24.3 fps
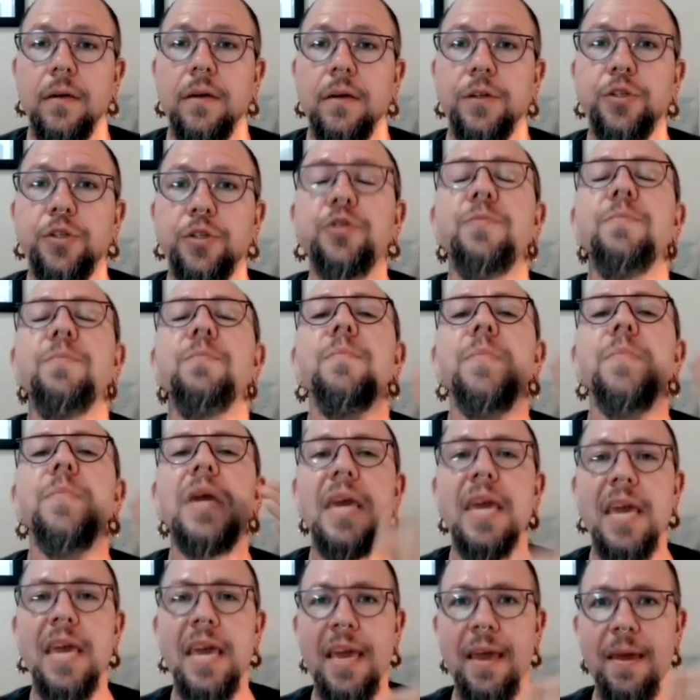to
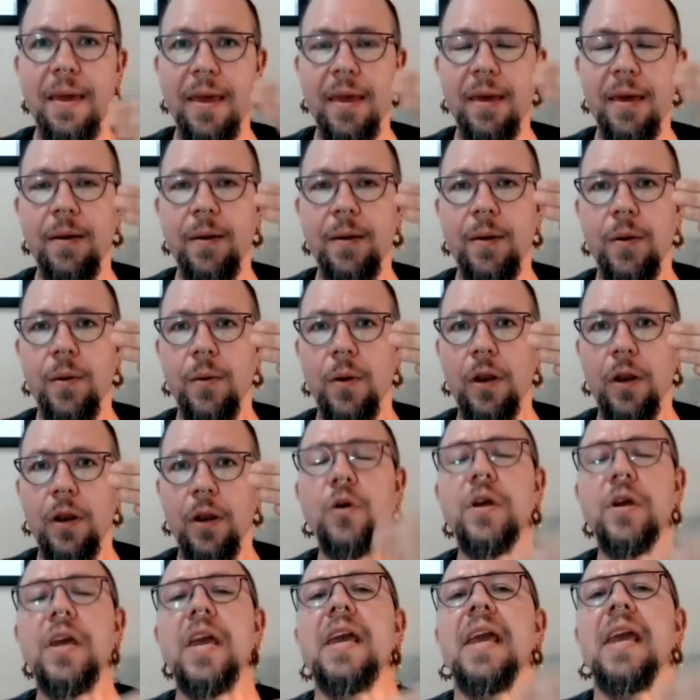me,
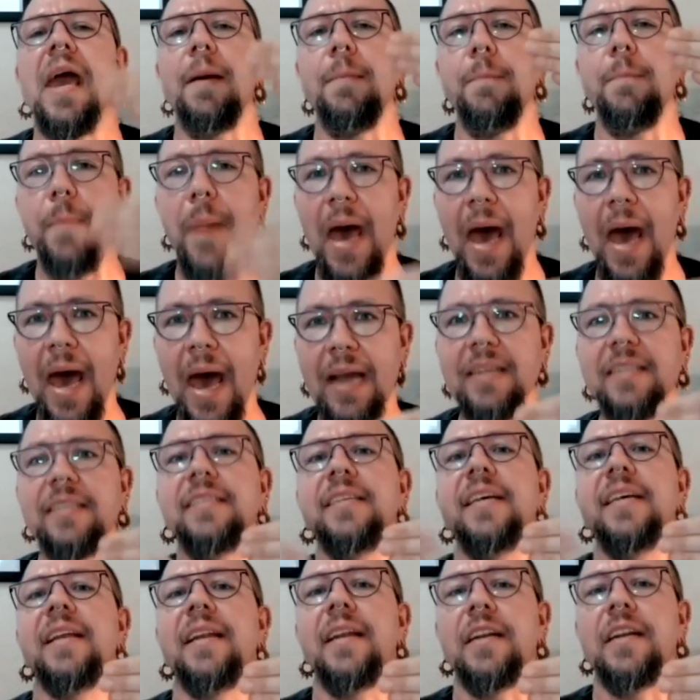looking at
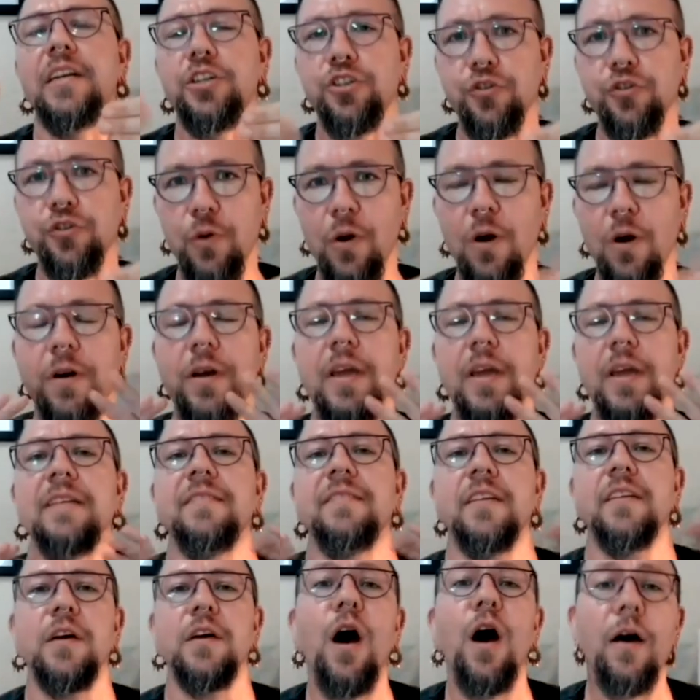backseat and trunk is
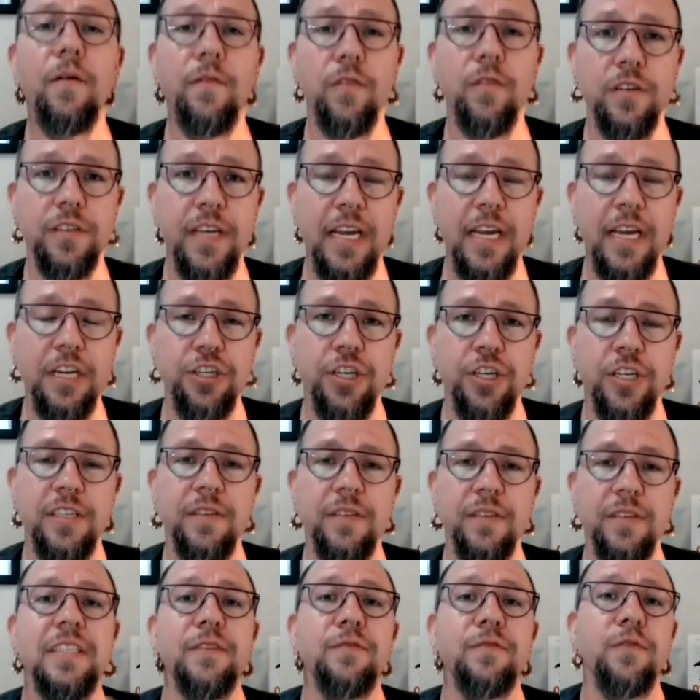the conversations
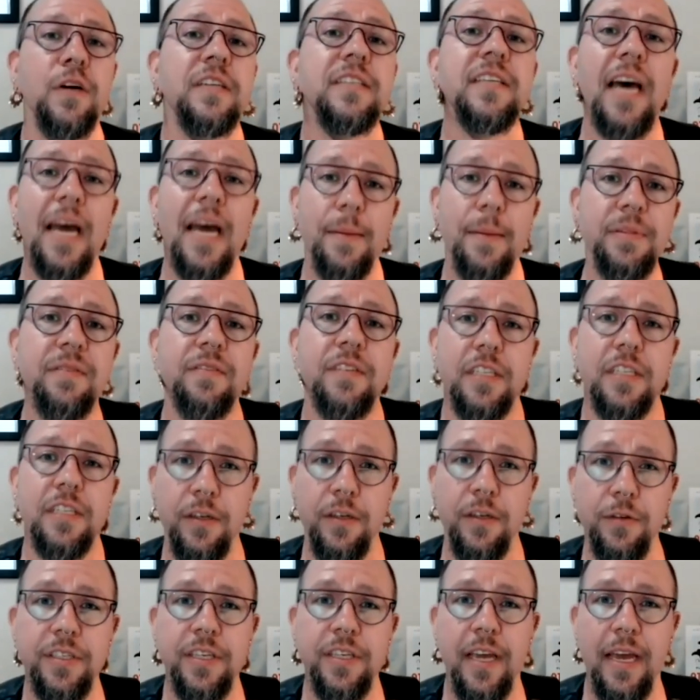of different types of
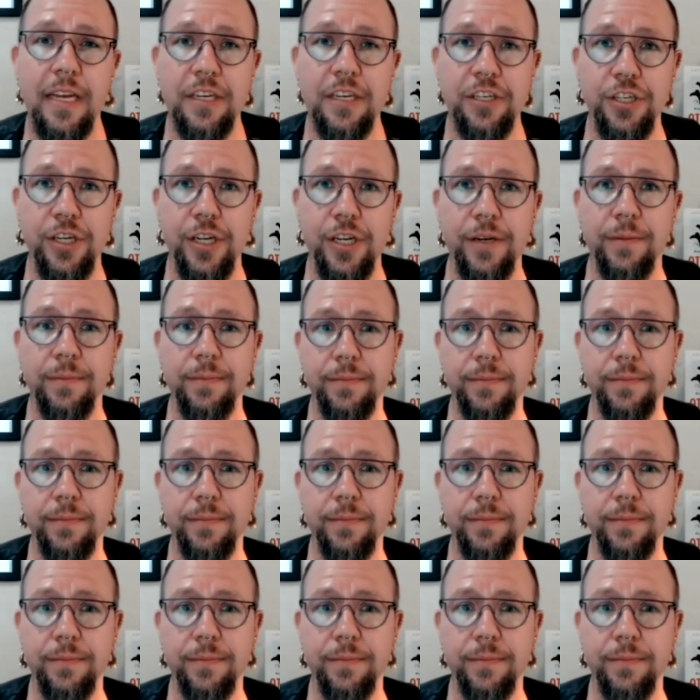dissociation.